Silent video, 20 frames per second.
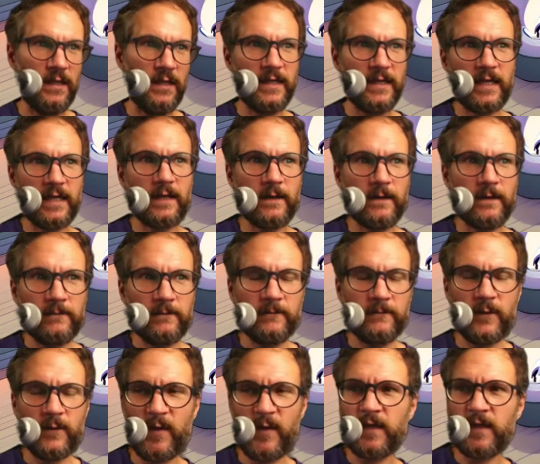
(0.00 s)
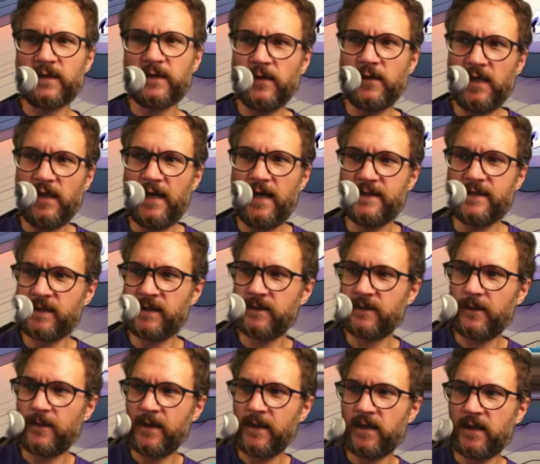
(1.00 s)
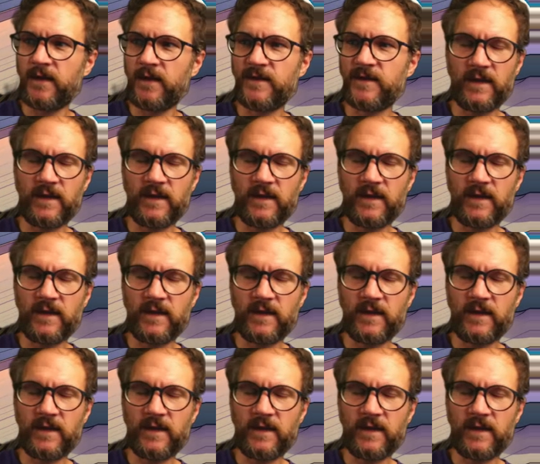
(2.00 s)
uh, like Roberto Alagna doing his